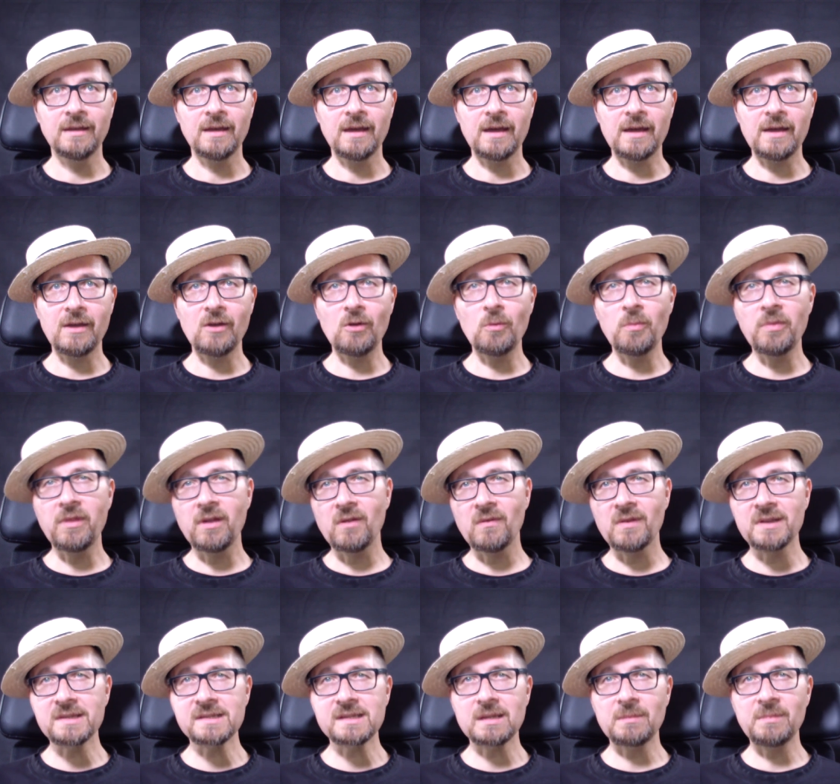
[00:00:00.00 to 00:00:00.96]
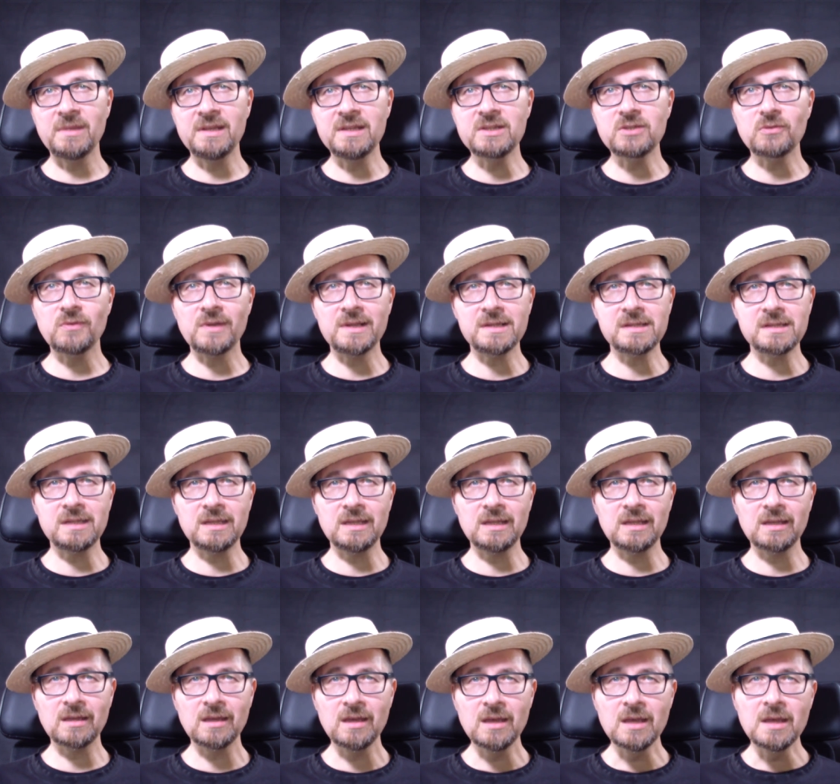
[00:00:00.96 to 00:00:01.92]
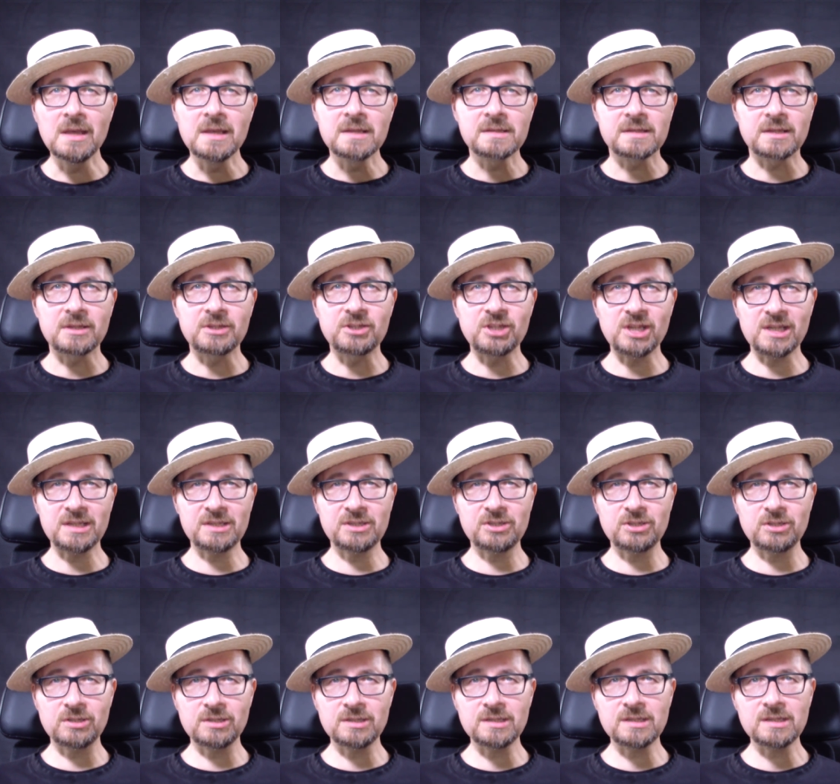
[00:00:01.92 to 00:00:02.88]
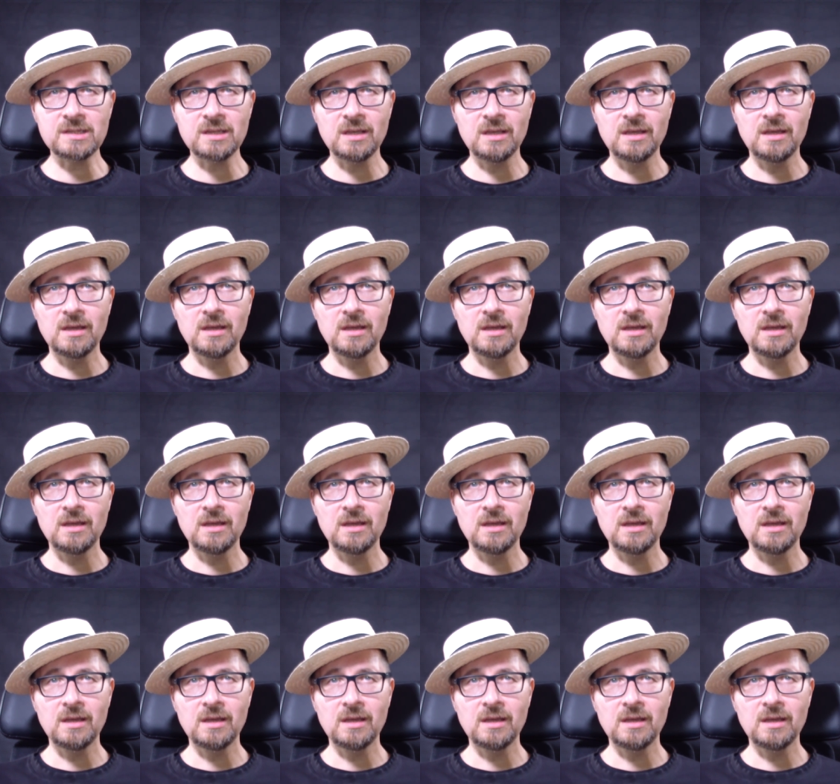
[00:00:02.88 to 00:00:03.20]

I hope there are some interesting suggestions